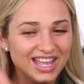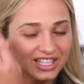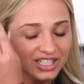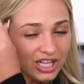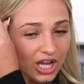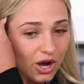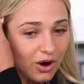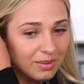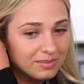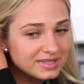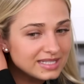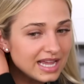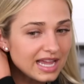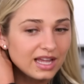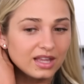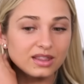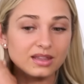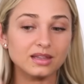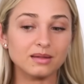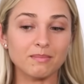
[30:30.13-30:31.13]
No, I'm
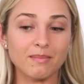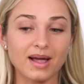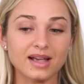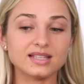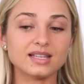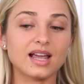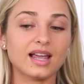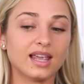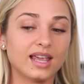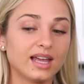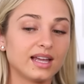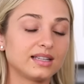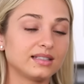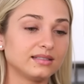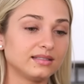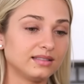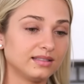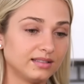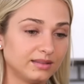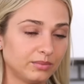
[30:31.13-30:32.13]
saying my sidekick
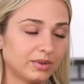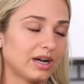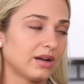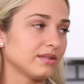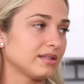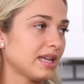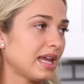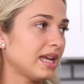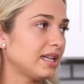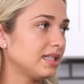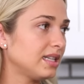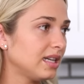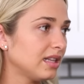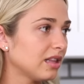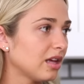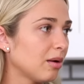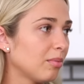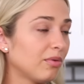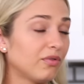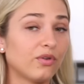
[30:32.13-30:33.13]
when I was 18,
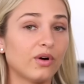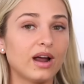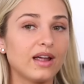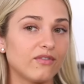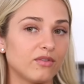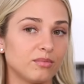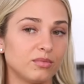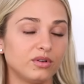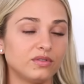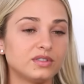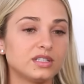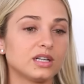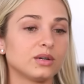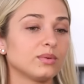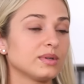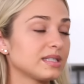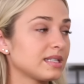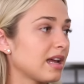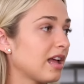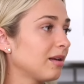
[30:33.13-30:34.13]
though, before I even moved here,
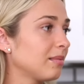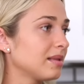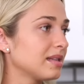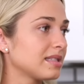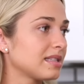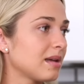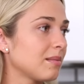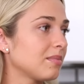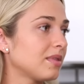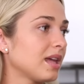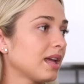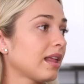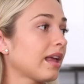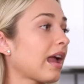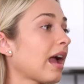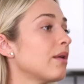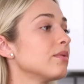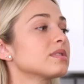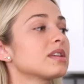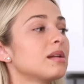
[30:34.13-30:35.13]
was telling me the same thing.
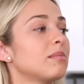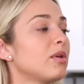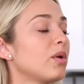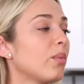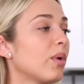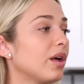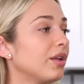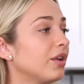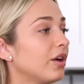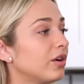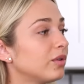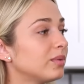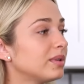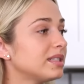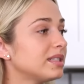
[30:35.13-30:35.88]
Like, I was going to be well known